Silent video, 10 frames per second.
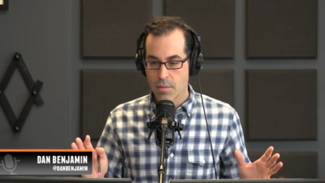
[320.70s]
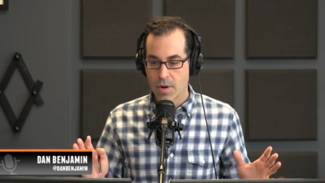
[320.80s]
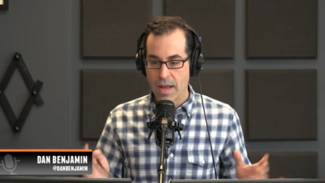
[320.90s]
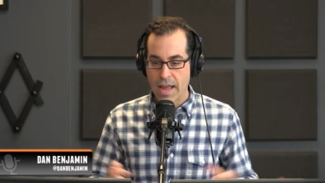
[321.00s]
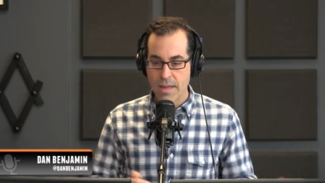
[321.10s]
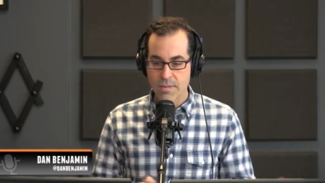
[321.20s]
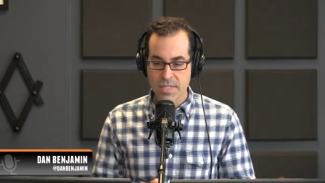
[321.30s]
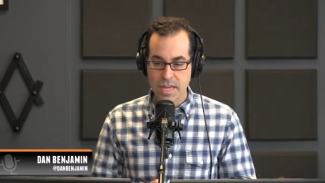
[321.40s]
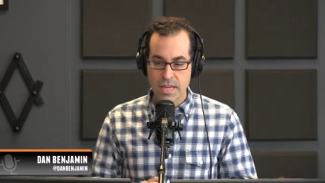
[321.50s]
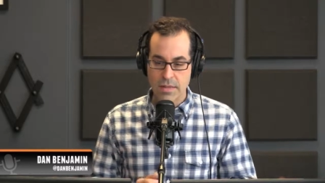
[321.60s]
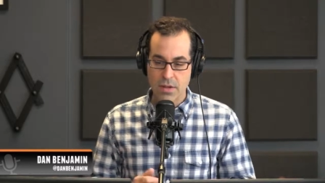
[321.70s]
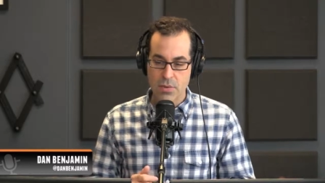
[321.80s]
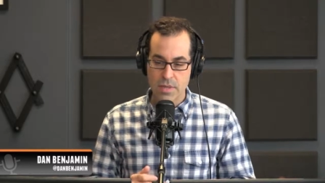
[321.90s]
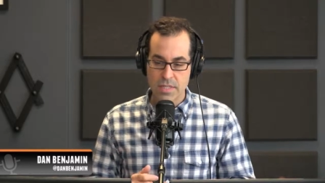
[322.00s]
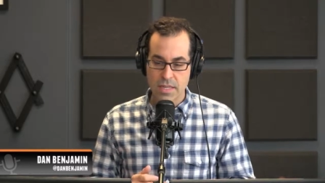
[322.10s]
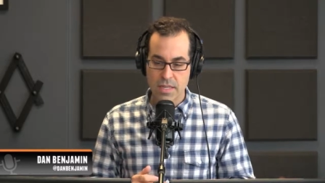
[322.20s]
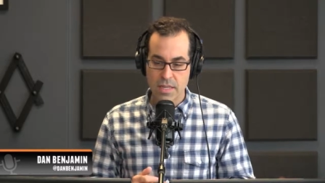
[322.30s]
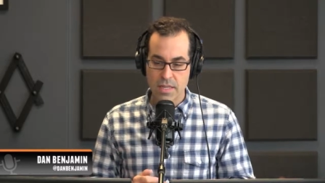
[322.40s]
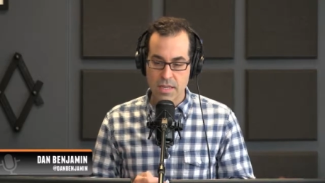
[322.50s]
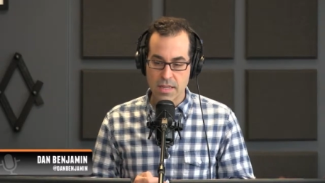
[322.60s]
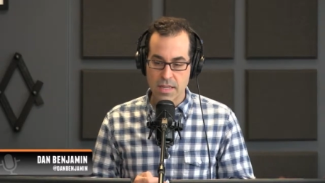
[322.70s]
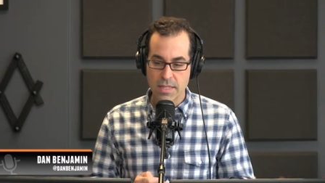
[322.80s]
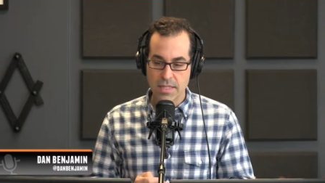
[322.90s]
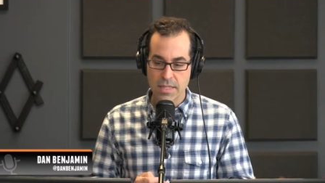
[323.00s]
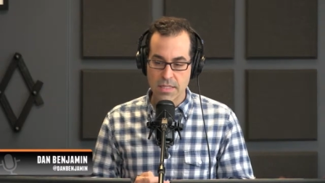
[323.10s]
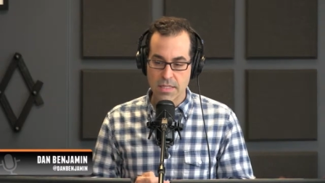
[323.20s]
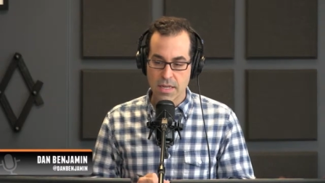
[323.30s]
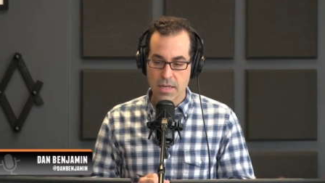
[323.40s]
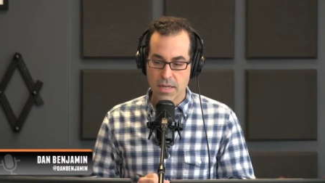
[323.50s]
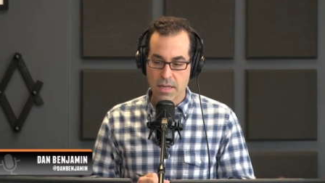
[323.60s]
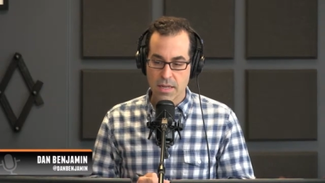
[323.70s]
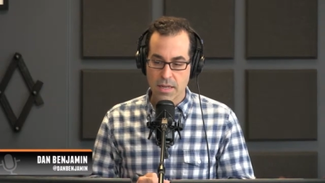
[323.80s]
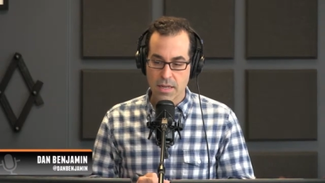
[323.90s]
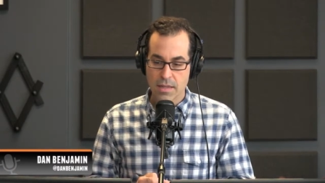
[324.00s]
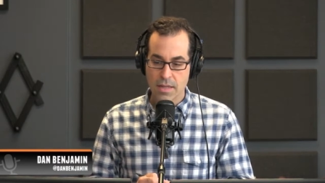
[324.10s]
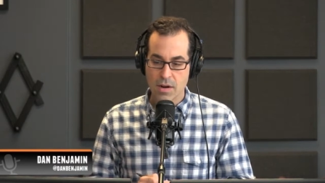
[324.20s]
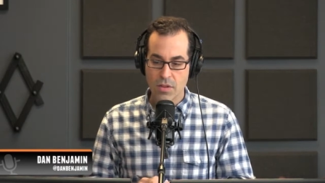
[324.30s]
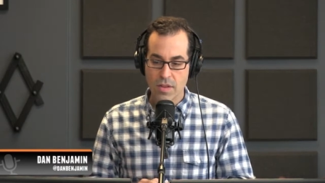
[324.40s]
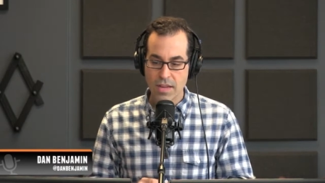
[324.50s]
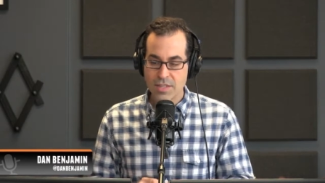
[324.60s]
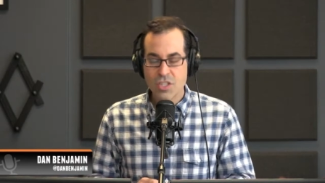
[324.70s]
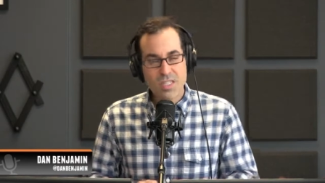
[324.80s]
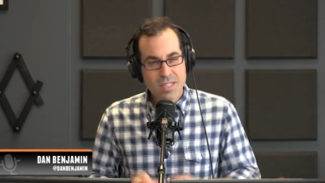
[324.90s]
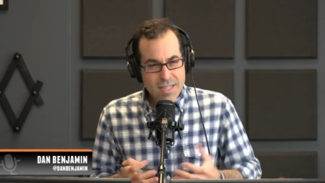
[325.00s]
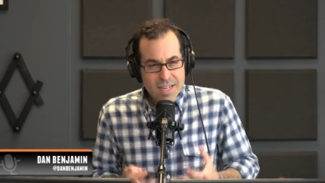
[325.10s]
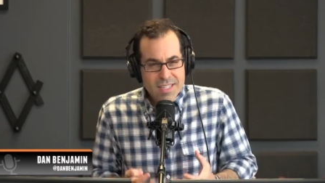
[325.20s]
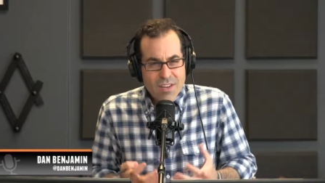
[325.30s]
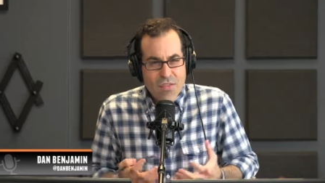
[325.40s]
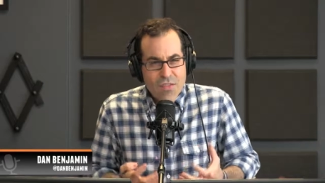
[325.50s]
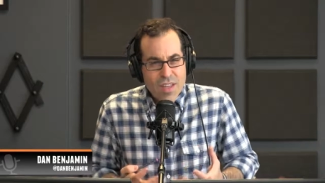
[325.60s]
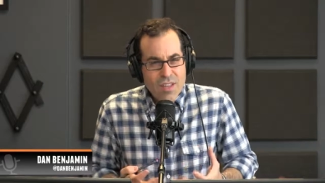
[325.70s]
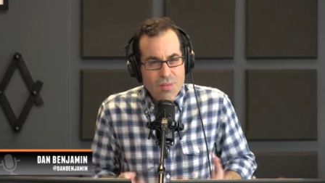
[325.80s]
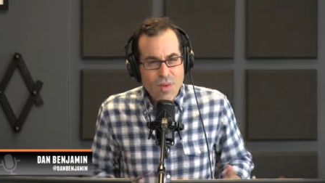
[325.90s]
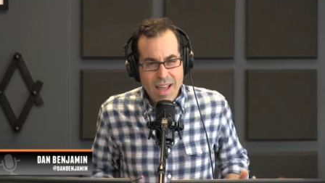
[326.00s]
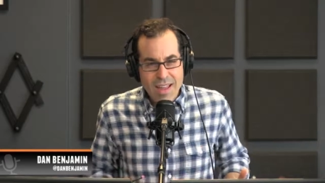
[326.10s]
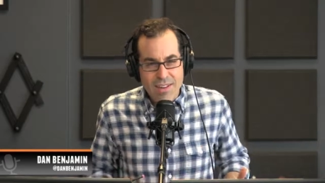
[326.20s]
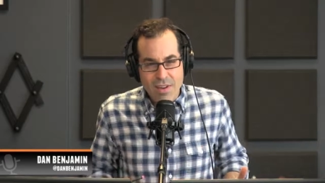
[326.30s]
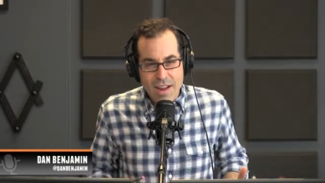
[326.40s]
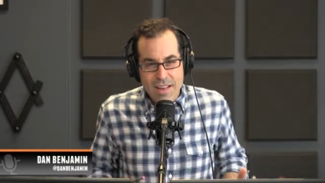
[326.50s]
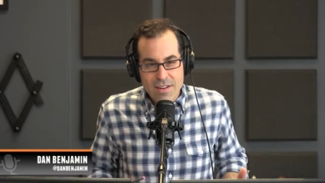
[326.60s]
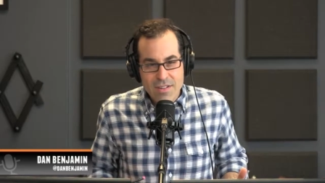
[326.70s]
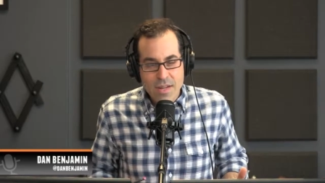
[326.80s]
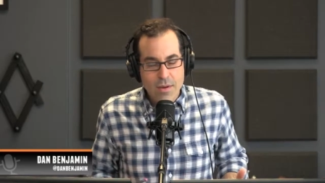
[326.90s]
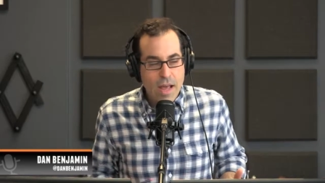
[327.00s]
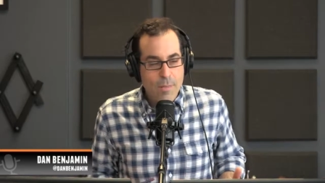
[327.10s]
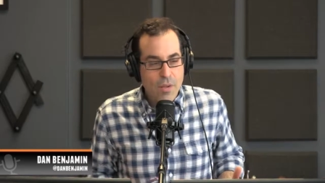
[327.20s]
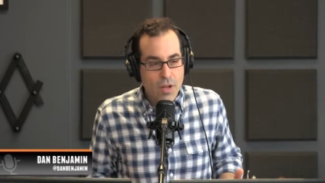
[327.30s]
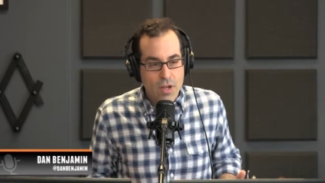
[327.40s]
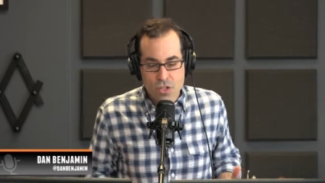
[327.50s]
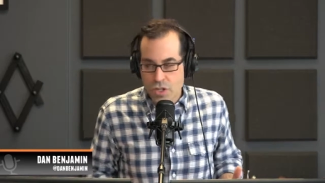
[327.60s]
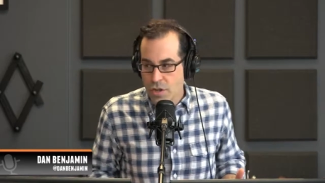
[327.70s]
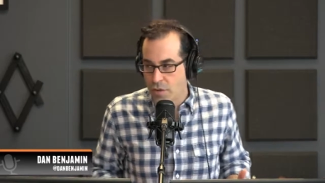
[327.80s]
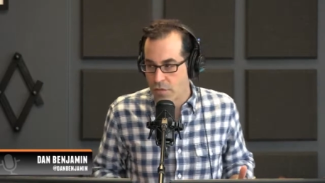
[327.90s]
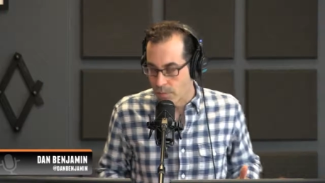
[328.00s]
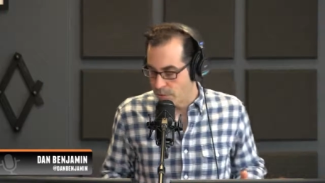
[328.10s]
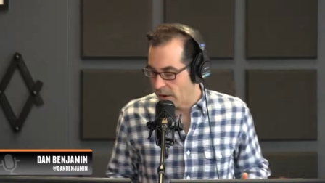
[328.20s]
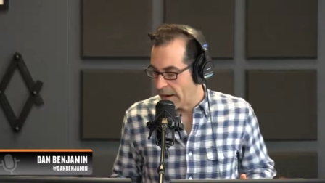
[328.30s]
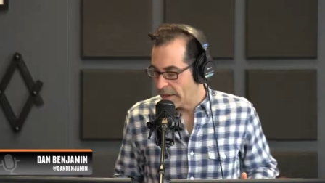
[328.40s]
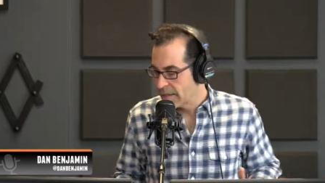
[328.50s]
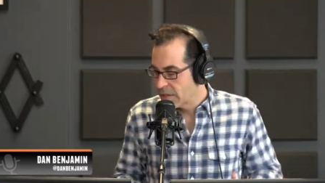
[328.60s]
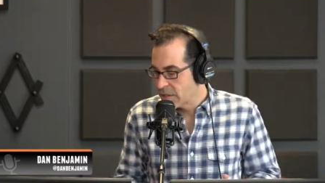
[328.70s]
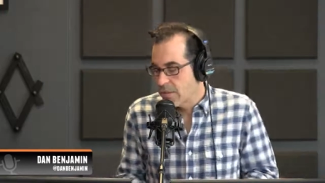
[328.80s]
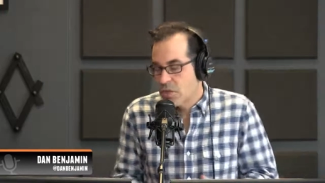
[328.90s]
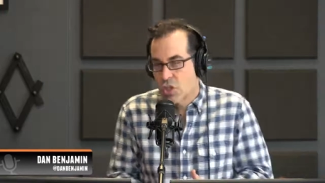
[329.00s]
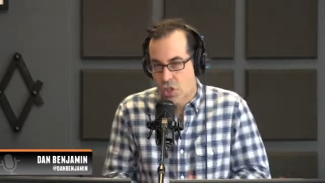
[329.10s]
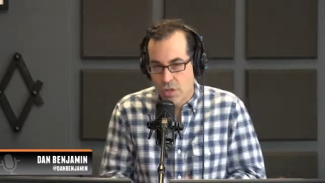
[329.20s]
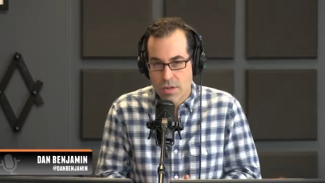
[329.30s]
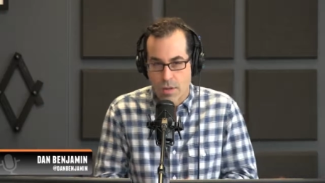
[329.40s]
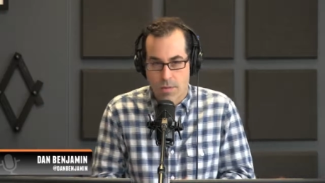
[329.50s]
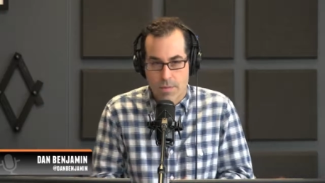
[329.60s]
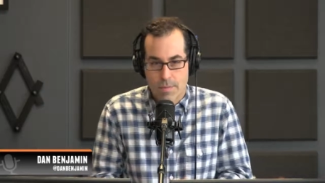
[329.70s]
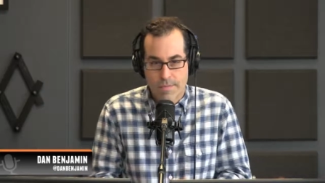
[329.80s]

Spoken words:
What I am saying, though, is that this is there. It just doesn't feel right, right? Here's how an Apple launch should go for a product. Here's how it should go.